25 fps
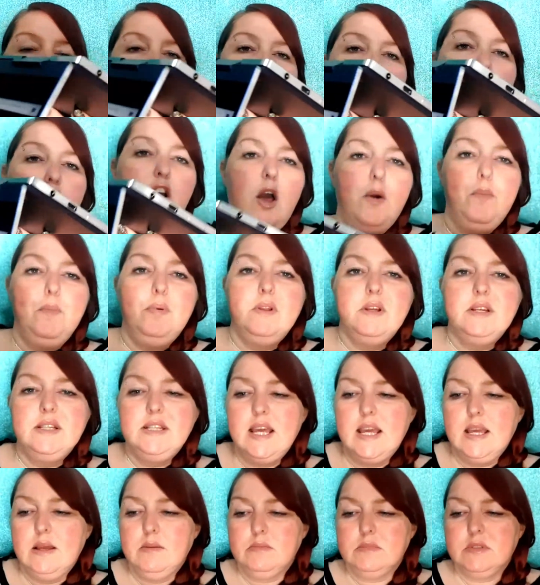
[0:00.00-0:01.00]
A couple of
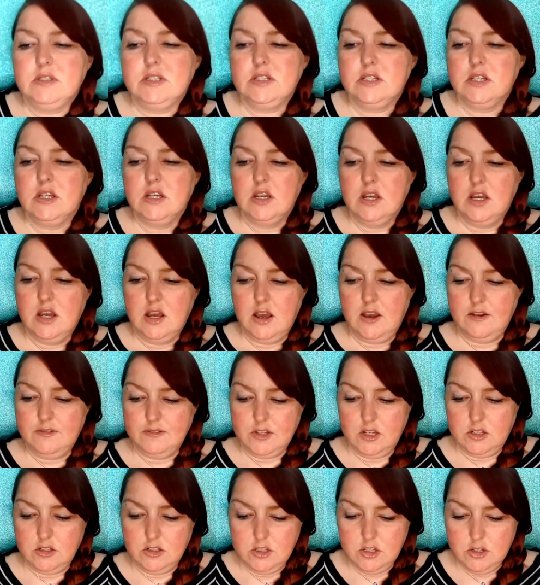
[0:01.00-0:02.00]
times, I've
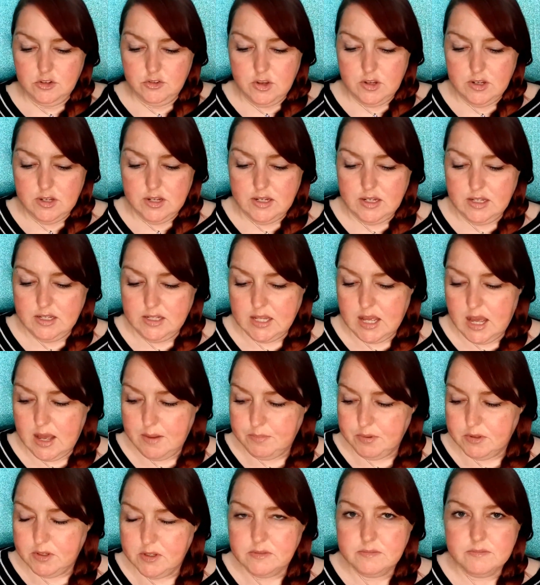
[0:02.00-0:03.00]
turned it round into
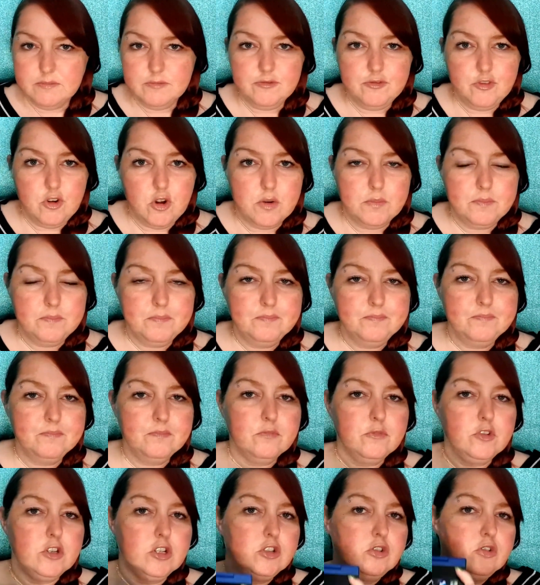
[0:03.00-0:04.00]
tablet form,
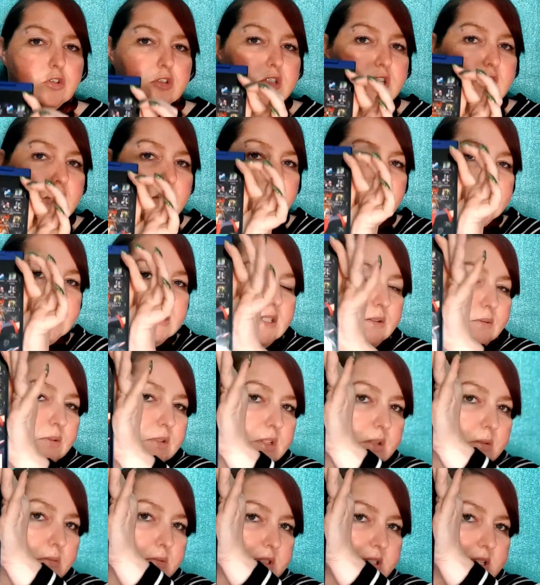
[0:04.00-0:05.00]
just so that I could see
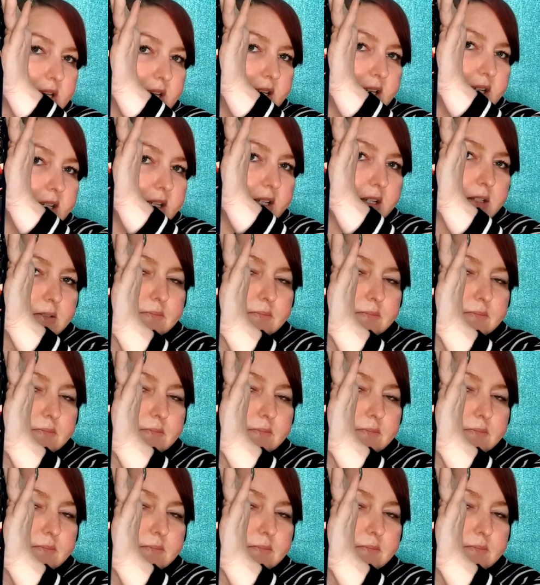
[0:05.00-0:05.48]
what it was like.